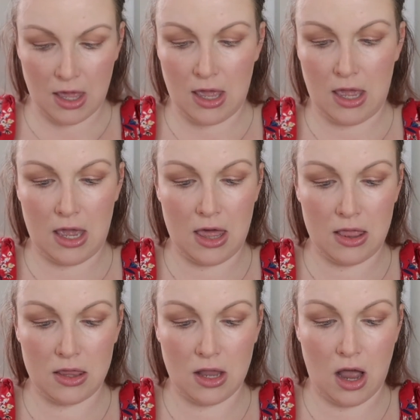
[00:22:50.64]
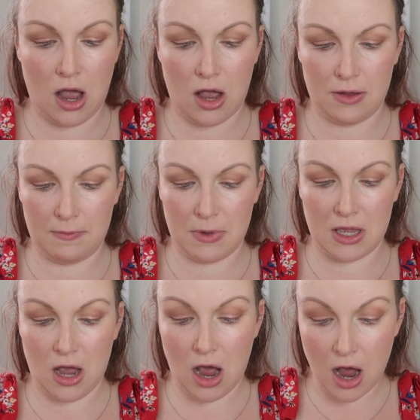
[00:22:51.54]
And
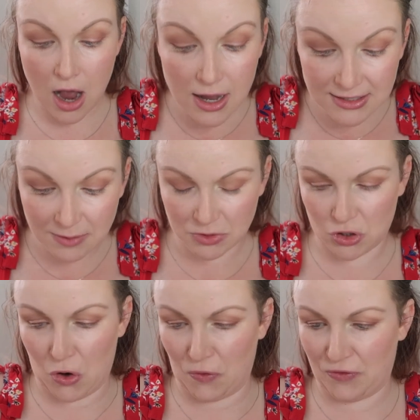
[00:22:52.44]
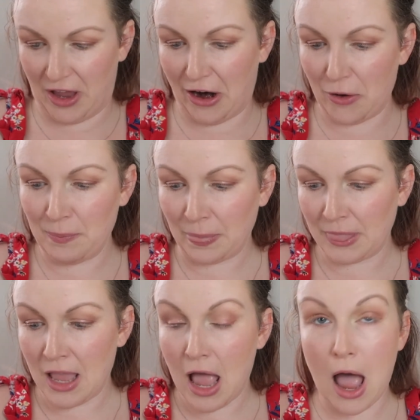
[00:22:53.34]
because I'm so fair,
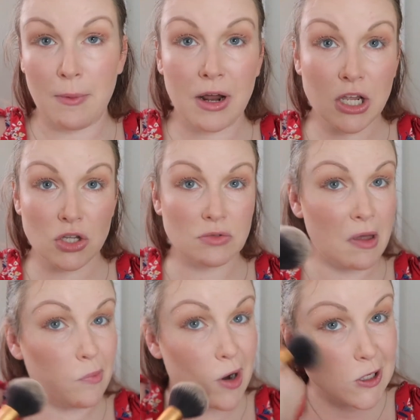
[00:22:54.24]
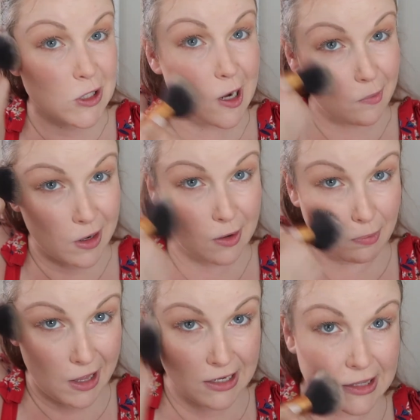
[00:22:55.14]
I'm gonna use my brush and I'm gonna
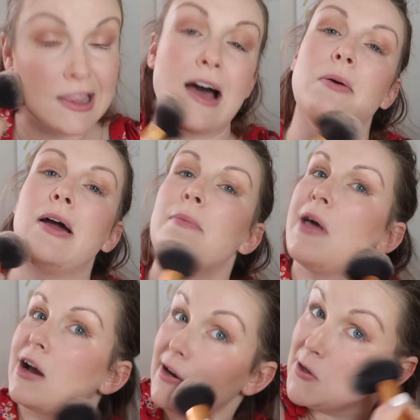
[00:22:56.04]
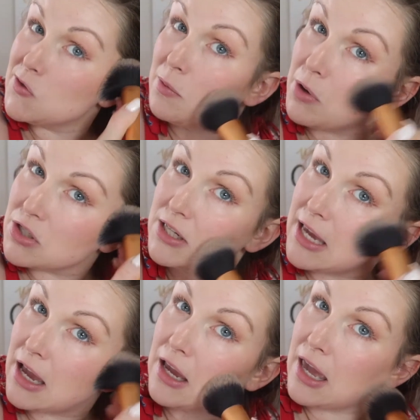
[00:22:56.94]
blend it that way. I'm not gonna use the brush it
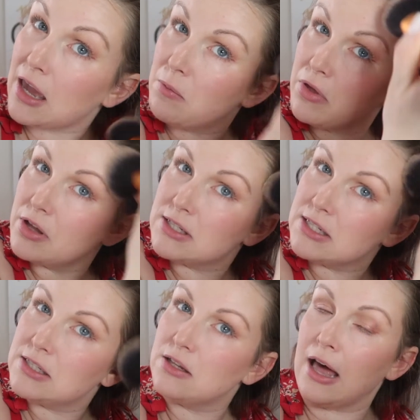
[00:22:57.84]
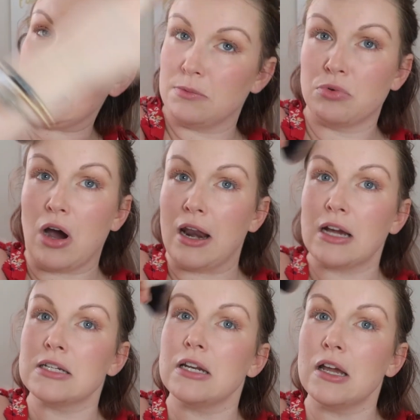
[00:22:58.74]
came with because it still has
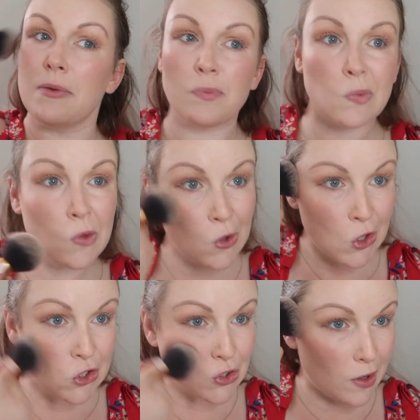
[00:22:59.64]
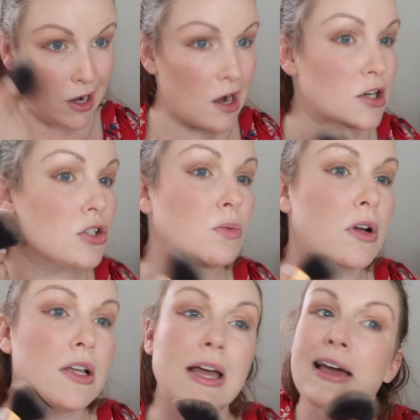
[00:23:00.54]
product in it. So I kind of just wanna